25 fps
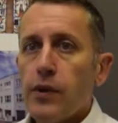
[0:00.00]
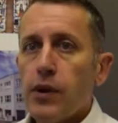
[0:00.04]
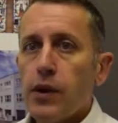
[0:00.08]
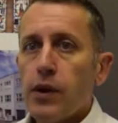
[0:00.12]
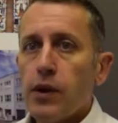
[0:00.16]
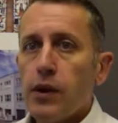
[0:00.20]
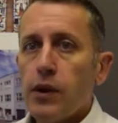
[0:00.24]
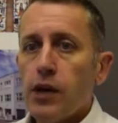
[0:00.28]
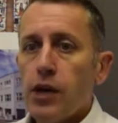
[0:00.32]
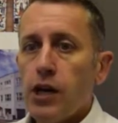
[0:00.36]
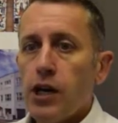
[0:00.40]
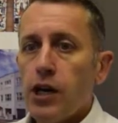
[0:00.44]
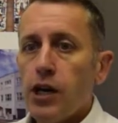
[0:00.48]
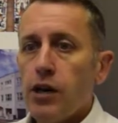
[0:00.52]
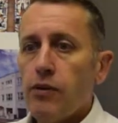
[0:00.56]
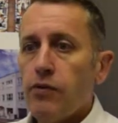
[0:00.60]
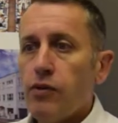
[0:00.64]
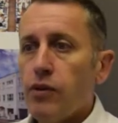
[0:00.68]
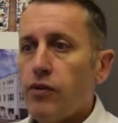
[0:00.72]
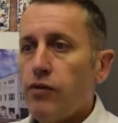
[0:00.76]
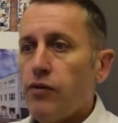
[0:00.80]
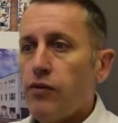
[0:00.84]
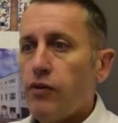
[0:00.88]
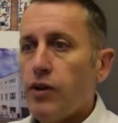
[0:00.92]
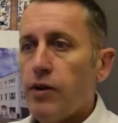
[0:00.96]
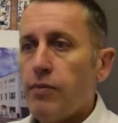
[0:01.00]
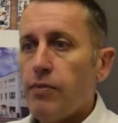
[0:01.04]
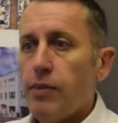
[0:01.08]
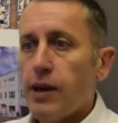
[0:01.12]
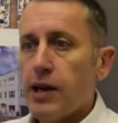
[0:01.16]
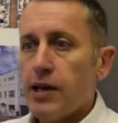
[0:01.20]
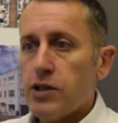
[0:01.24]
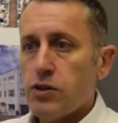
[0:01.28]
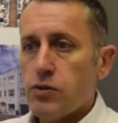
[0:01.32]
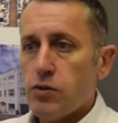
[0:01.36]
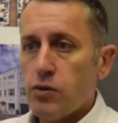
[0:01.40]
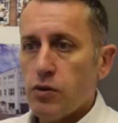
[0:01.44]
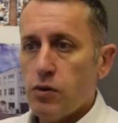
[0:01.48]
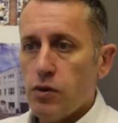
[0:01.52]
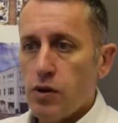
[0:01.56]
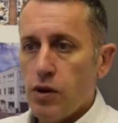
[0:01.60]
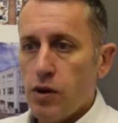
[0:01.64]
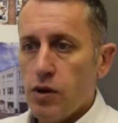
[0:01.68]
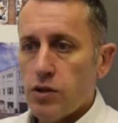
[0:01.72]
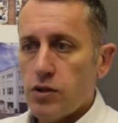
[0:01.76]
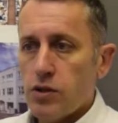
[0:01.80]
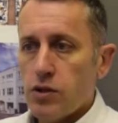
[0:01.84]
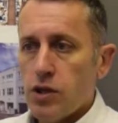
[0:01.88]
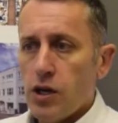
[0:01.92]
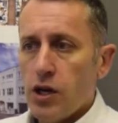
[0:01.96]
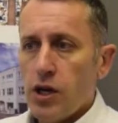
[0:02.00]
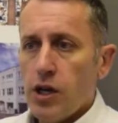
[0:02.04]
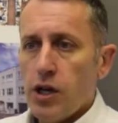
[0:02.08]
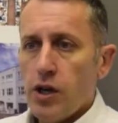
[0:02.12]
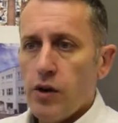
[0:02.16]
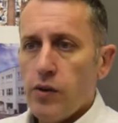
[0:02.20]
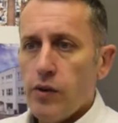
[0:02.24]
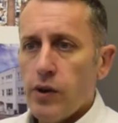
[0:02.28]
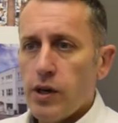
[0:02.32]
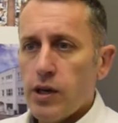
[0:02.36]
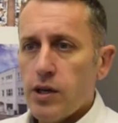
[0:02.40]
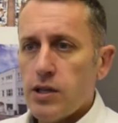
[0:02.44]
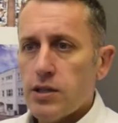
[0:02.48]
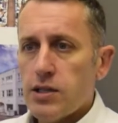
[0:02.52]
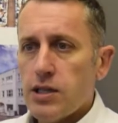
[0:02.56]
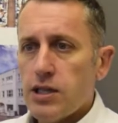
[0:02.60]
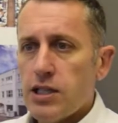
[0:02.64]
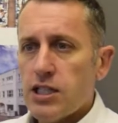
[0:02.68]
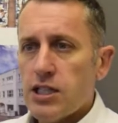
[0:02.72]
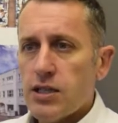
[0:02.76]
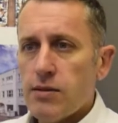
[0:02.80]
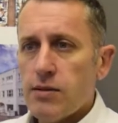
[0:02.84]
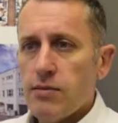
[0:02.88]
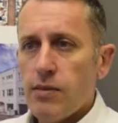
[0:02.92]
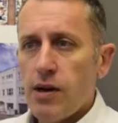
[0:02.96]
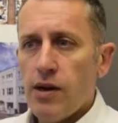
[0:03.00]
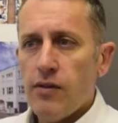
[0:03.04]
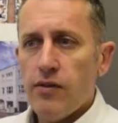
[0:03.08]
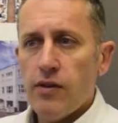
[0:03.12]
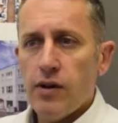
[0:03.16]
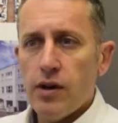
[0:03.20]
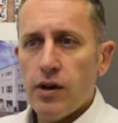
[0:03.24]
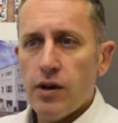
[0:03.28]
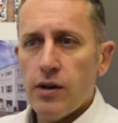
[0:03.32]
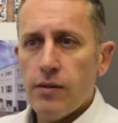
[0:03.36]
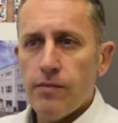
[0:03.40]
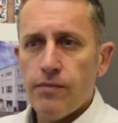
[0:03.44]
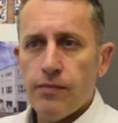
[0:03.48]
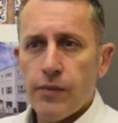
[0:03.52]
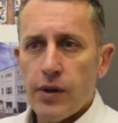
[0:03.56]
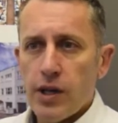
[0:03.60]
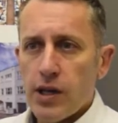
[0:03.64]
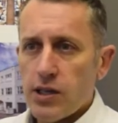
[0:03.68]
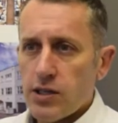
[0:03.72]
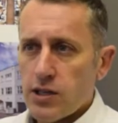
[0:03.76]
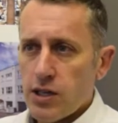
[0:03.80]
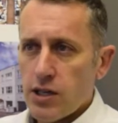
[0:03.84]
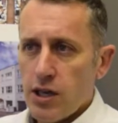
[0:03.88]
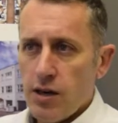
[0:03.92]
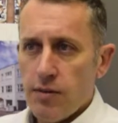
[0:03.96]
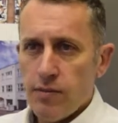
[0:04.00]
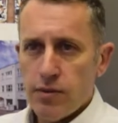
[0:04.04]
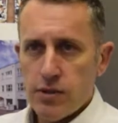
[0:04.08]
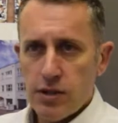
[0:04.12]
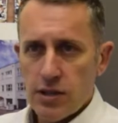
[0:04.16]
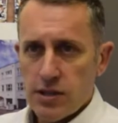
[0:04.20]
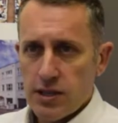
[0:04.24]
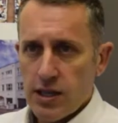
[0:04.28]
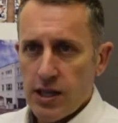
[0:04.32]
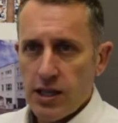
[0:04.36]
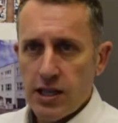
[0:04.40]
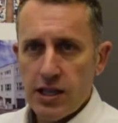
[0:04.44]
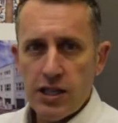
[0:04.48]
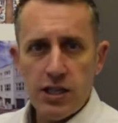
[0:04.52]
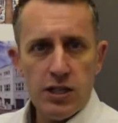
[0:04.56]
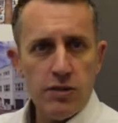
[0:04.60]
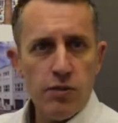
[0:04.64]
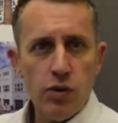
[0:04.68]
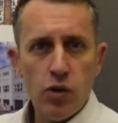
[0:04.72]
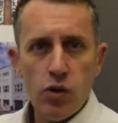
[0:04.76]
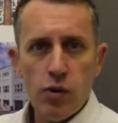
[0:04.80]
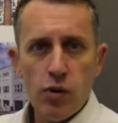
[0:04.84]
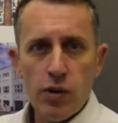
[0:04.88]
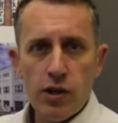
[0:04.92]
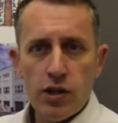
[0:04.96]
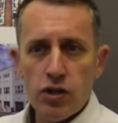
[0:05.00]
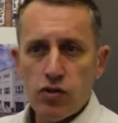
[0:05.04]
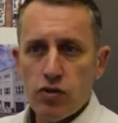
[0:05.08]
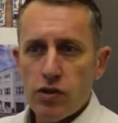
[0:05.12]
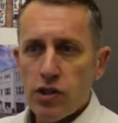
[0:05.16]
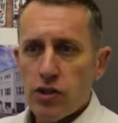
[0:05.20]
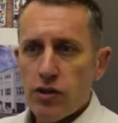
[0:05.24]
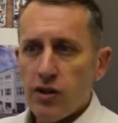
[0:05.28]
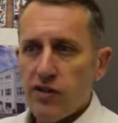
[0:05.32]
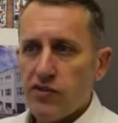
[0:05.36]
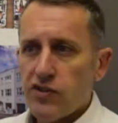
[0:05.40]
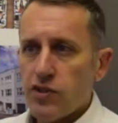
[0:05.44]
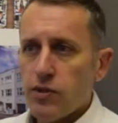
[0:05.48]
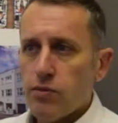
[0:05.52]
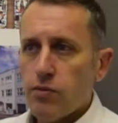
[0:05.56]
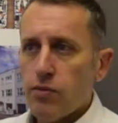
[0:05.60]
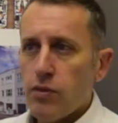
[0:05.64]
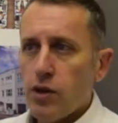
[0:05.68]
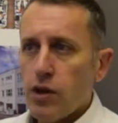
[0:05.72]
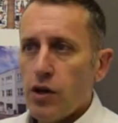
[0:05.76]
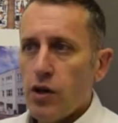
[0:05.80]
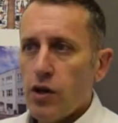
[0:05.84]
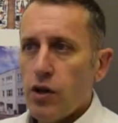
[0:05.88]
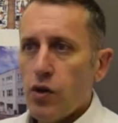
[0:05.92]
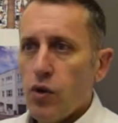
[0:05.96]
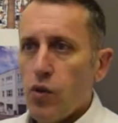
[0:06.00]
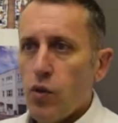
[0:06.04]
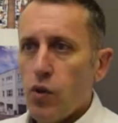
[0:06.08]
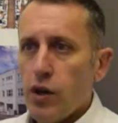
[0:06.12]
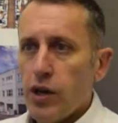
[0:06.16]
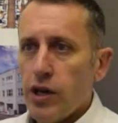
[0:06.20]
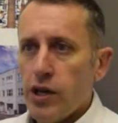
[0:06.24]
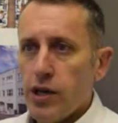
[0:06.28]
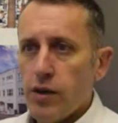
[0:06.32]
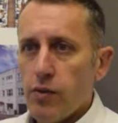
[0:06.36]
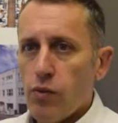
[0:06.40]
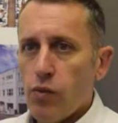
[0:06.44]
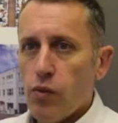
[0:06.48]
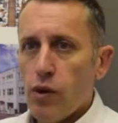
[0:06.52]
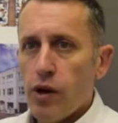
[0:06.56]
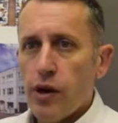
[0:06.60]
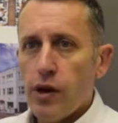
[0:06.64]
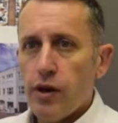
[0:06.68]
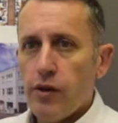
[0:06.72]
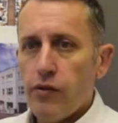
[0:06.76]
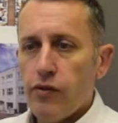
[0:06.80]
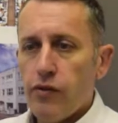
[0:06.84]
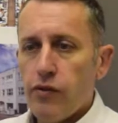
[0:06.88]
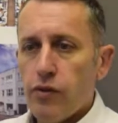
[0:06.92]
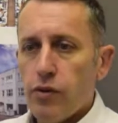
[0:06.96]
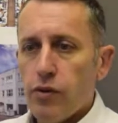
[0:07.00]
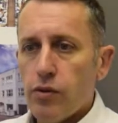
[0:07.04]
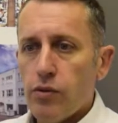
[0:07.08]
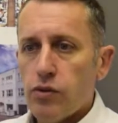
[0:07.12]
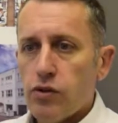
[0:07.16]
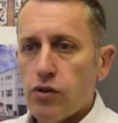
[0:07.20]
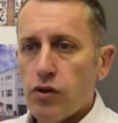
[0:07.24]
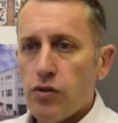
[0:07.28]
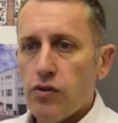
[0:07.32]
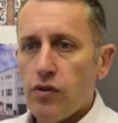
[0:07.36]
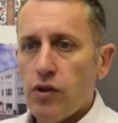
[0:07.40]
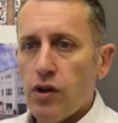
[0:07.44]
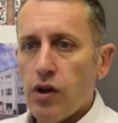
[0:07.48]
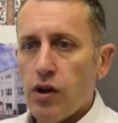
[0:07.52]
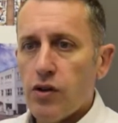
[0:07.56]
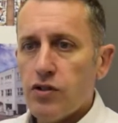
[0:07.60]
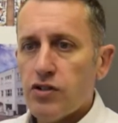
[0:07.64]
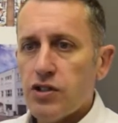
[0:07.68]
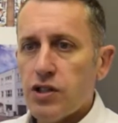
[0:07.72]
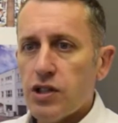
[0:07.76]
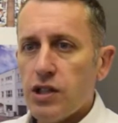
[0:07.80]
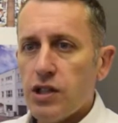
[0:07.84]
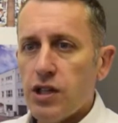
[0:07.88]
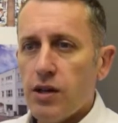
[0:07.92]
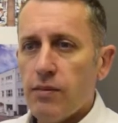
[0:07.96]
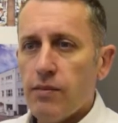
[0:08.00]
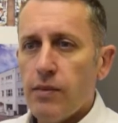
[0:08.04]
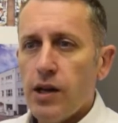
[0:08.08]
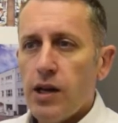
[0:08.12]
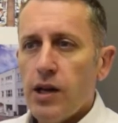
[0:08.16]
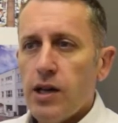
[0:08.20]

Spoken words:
If we flip back to all lots, you can see some other examples. I say these small ones really do have some weird and wonderful sort of lots in them.